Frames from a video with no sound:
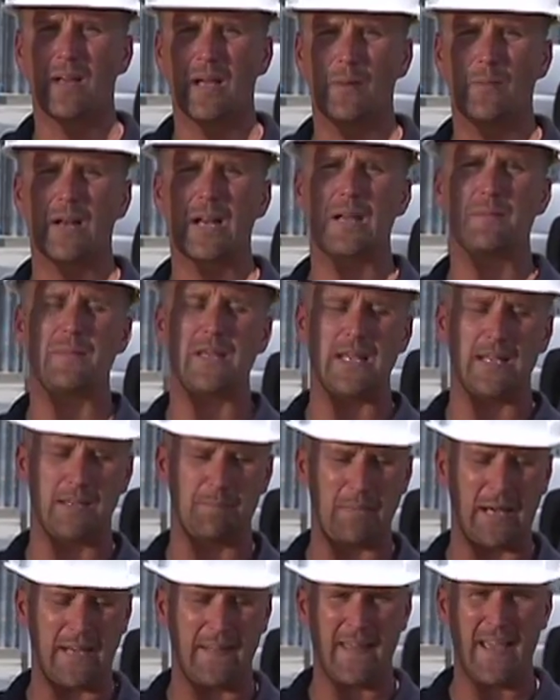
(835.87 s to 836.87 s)
And what I mean
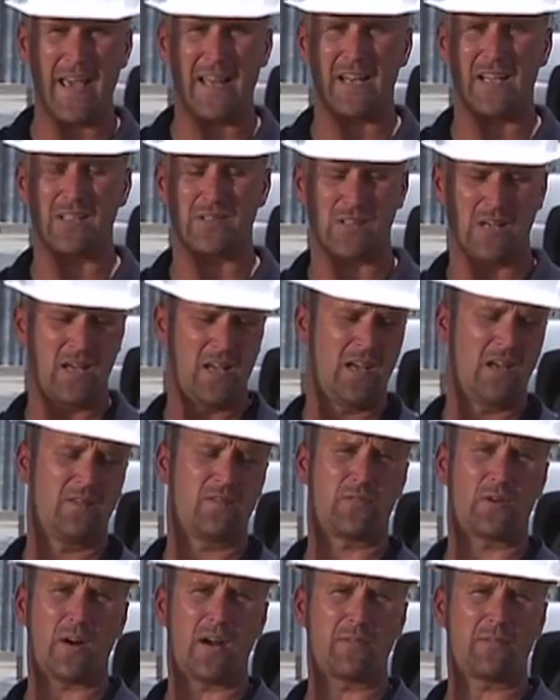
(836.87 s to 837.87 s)
by that is
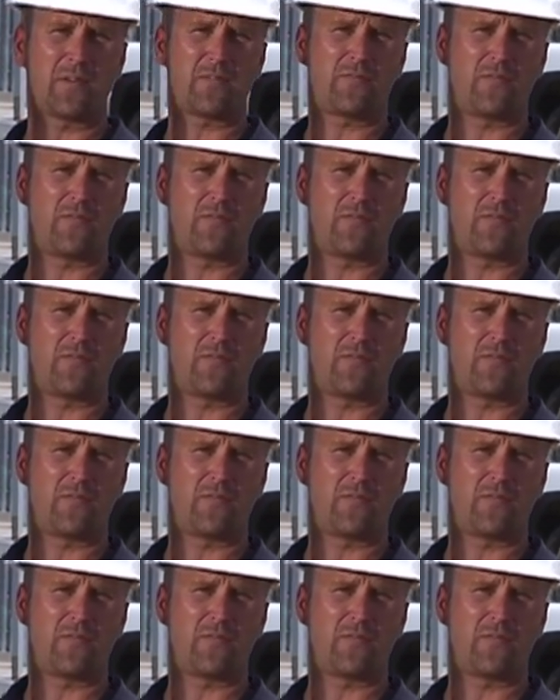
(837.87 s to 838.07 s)
for every